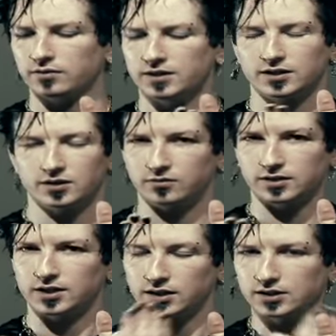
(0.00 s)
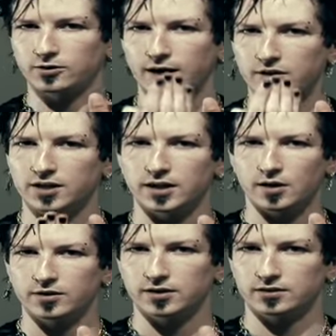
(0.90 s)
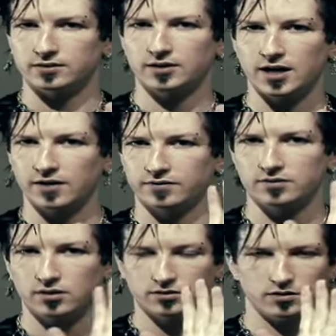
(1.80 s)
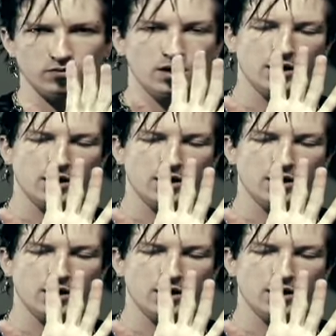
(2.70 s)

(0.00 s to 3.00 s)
I'm not gonna really like cram it in there because I have to talk to you.